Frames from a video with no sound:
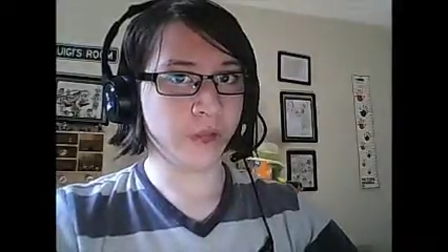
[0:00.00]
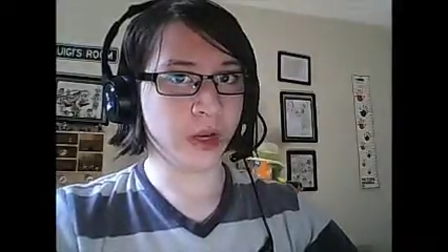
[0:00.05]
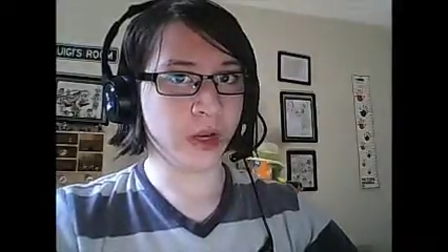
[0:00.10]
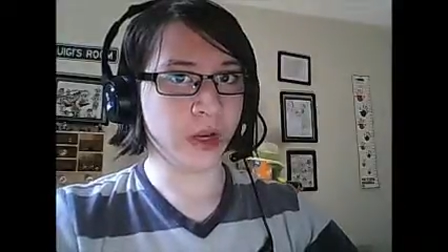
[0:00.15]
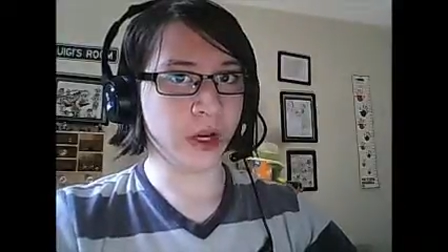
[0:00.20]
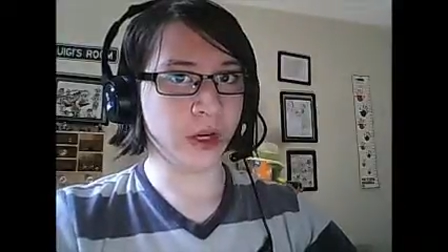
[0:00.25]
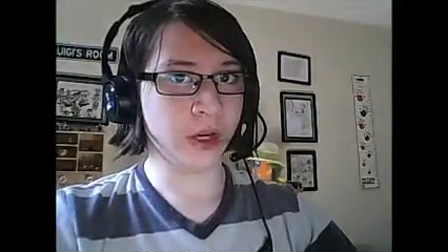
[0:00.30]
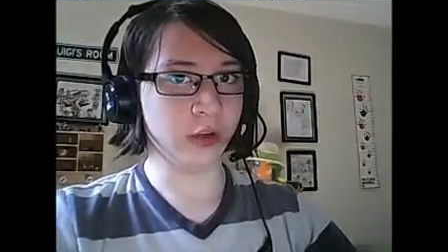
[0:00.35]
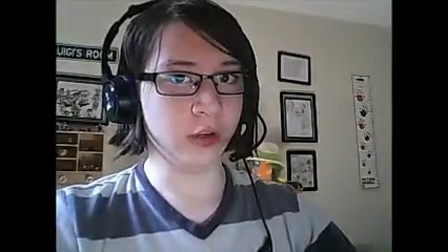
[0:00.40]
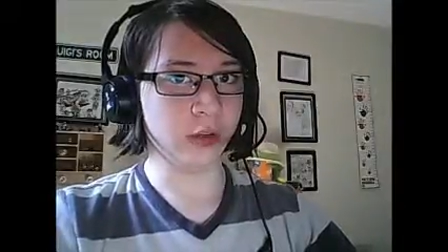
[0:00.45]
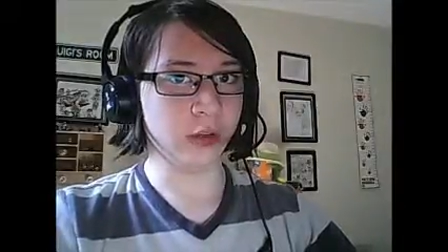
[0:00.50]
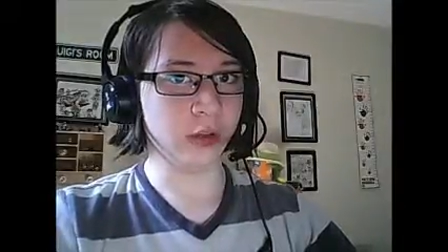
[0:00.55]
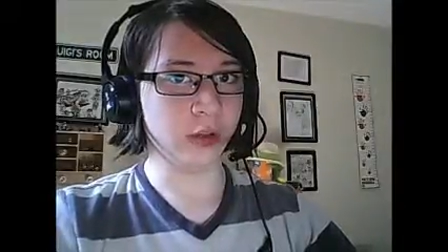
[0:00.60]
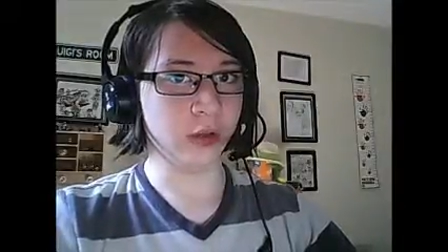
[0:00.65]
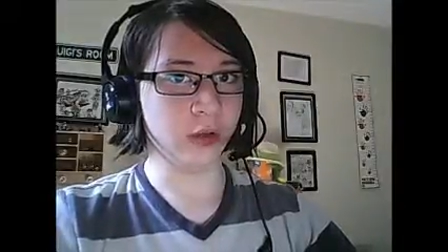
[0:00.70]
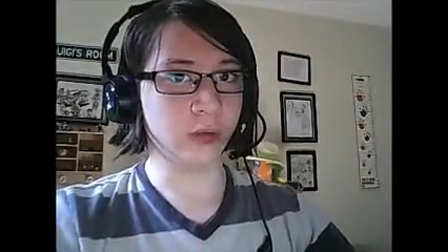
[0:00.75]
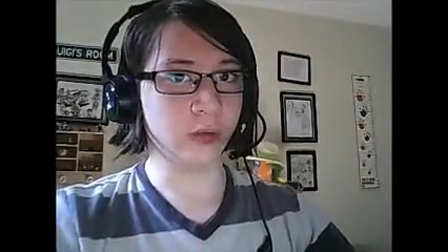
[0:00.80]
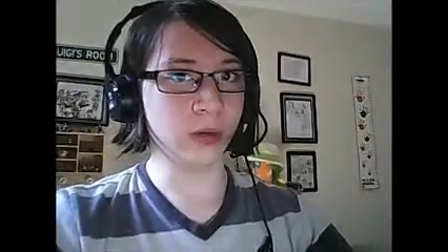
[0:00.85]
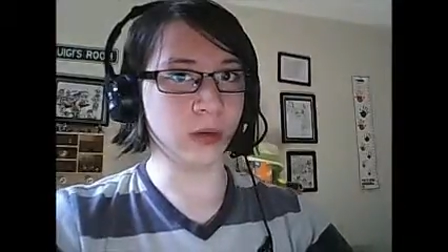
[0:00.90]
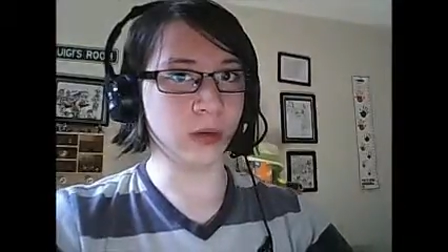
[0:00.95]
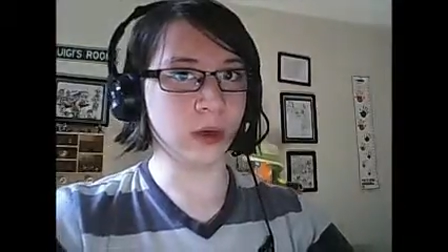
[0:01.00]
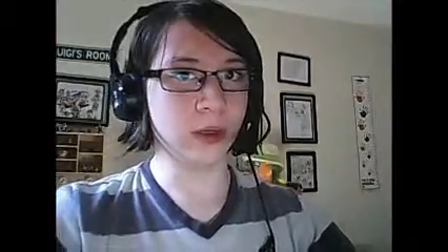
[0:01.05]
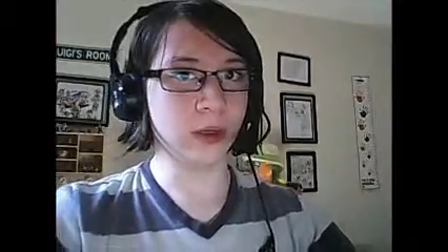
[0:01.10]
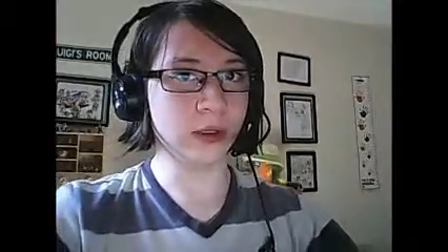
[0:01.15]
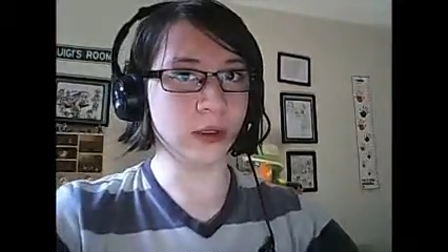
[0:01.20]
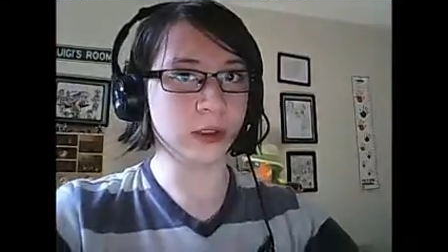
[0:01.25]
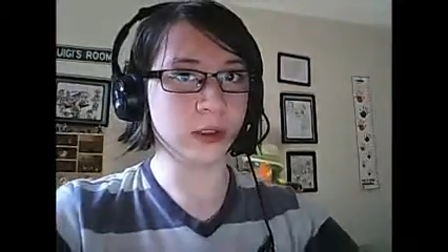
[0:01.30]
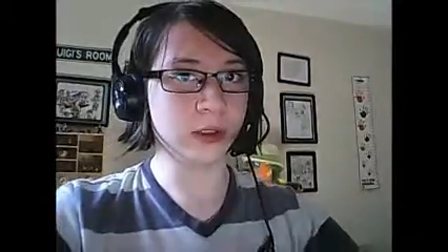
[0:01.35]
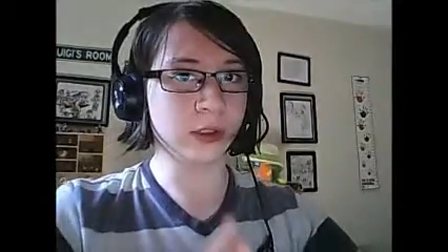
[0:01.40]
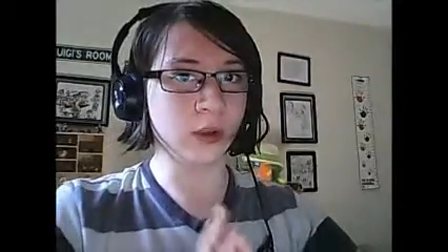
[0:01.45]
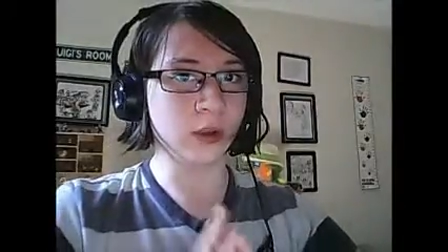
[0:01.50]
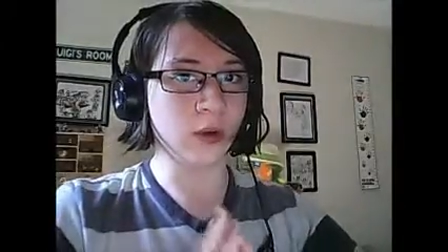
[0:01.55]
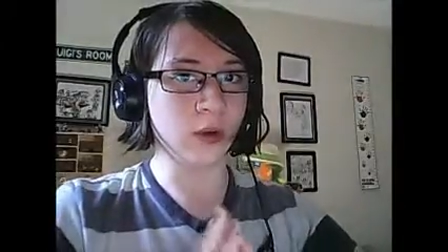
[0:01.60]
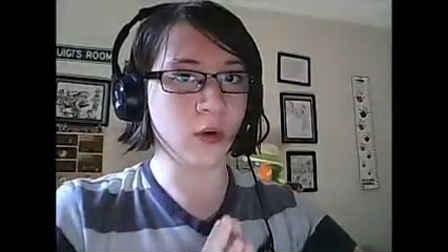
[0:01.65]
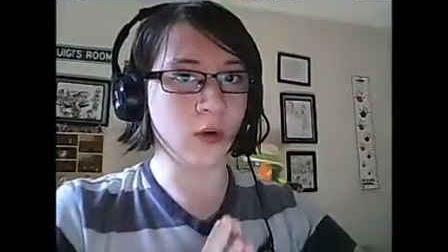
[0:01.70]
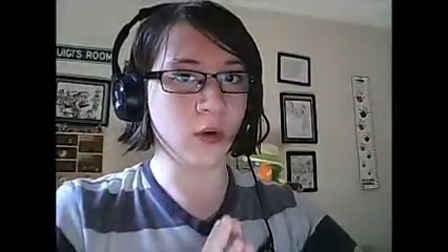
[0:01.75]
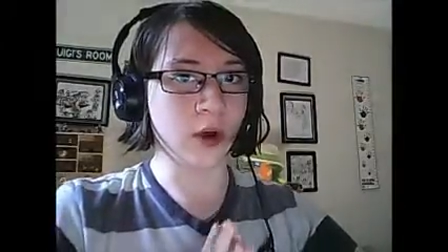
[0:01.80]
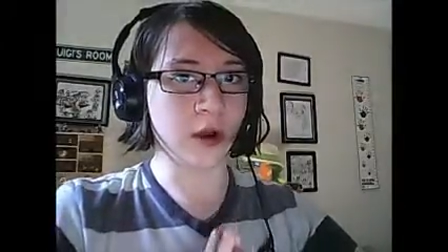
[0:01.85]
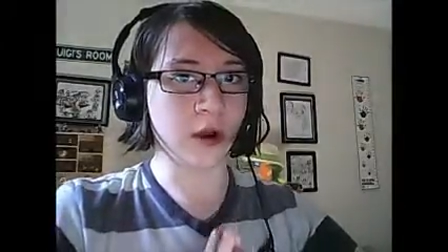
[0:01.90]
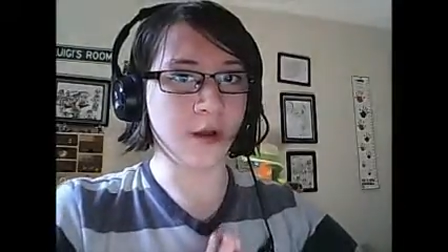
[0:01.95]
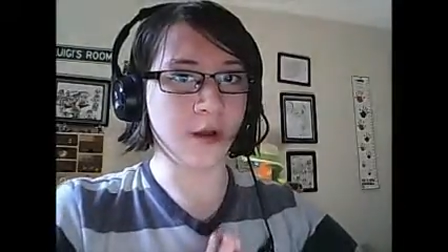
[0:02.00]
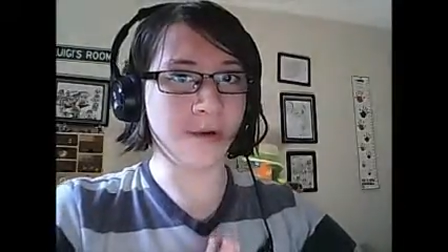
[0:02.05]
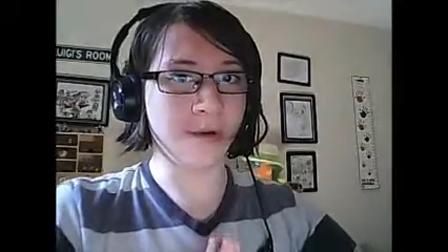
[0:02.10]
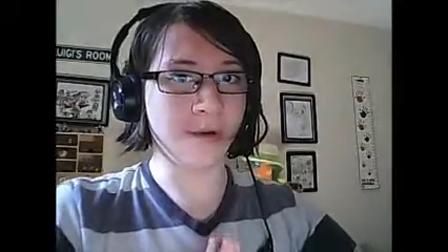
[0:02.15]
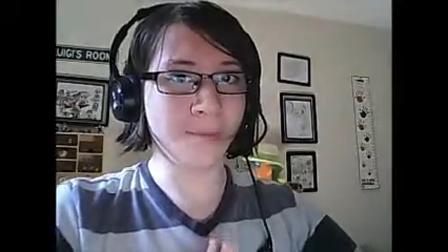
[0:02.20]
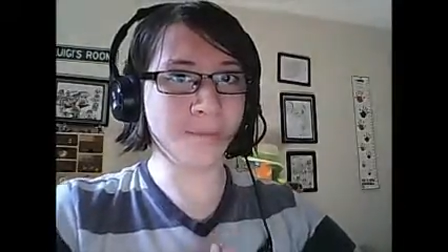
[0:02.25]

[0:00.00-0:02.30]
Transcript: Hey YouTube. So uh,